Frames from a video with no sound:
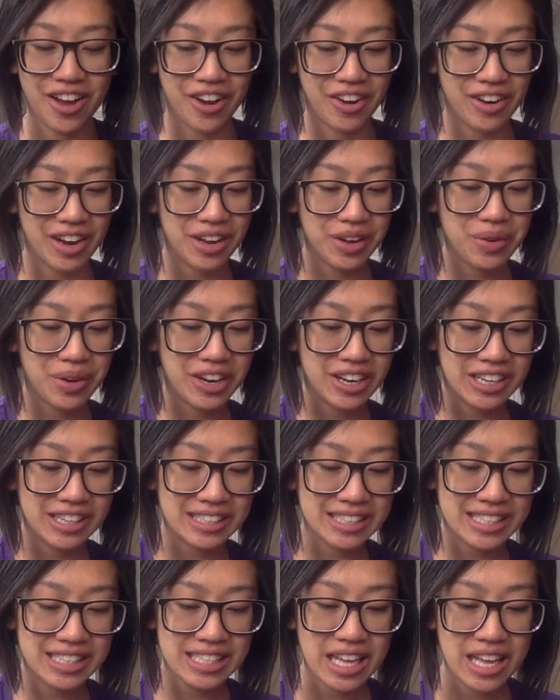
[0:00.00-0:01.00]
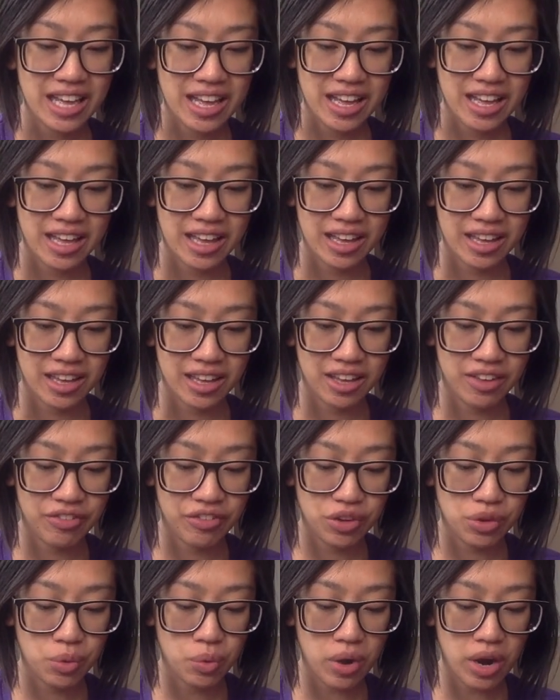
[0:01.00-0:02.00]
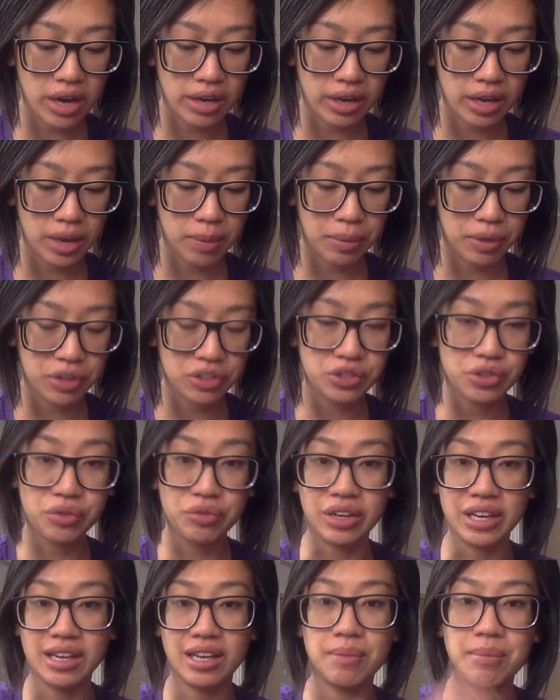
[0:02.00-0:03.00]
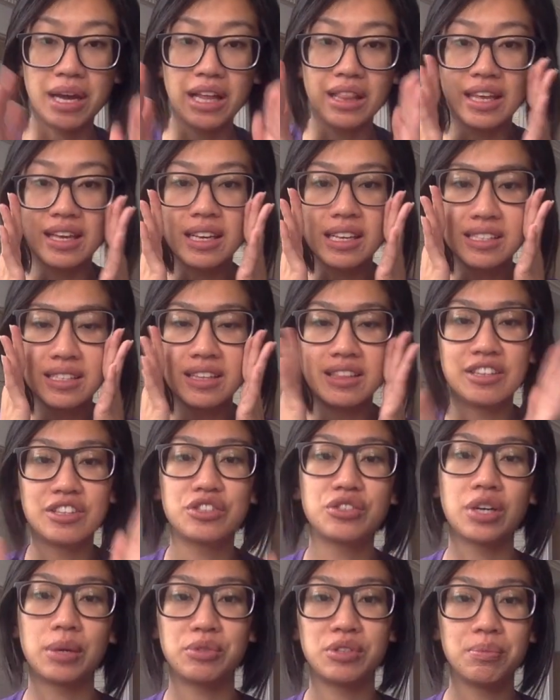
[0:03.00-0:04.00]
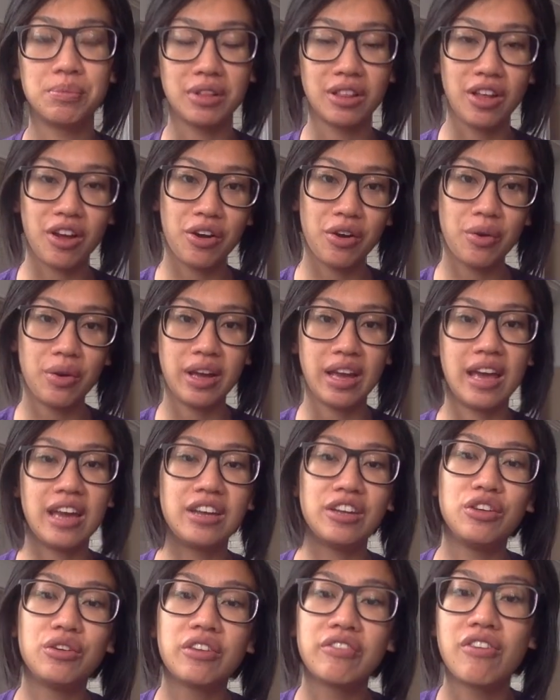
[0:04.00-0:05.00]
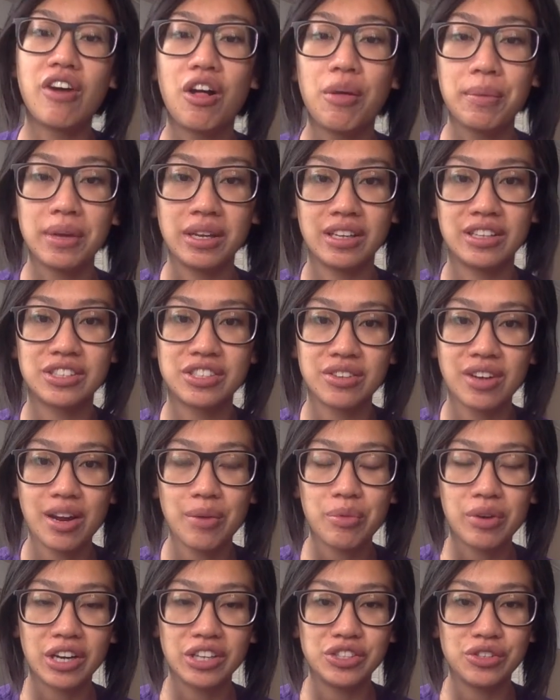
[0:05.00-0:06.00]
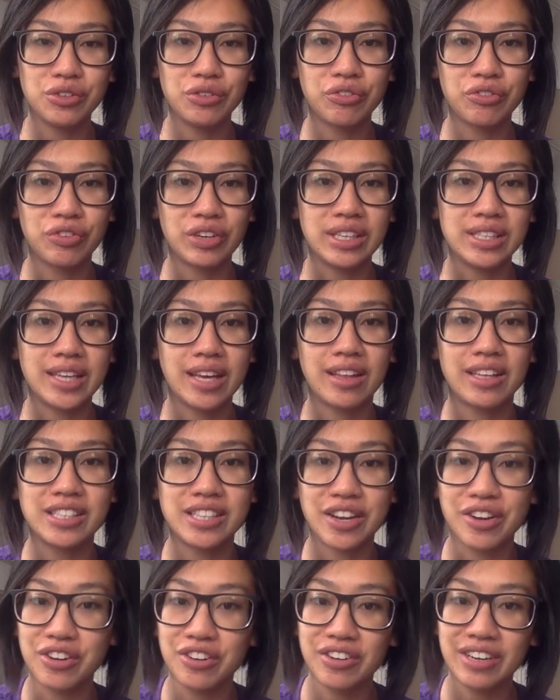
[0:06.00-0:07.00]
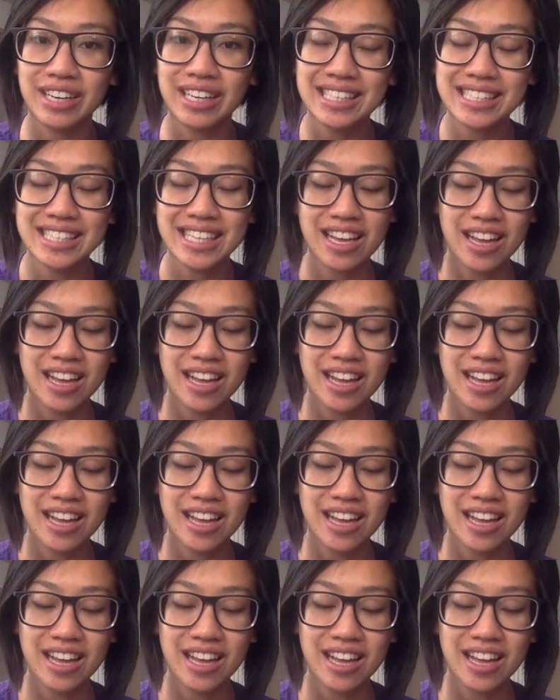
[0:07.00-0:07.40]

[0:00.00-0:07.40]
All right, Aquarius, if you want a personal reading, my link is in the description below, and you can follow me on Instagram where I do free daily tarot readings.